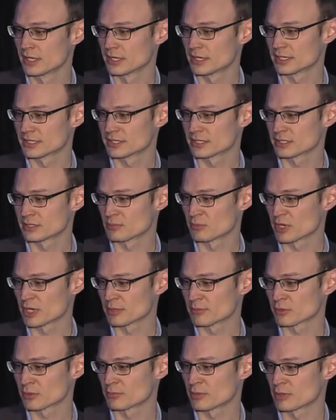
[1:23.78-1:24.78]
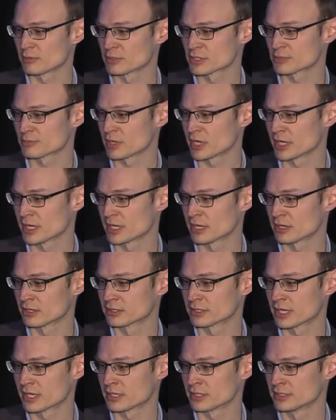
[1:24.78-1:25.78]
This is a paper published by Aaron
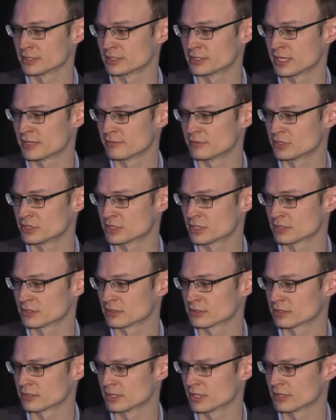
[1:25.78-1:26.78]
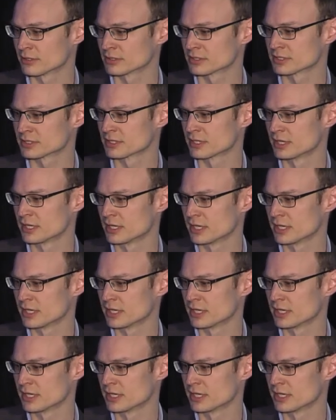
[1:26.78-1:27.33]
Kelly, David Schindler, and others,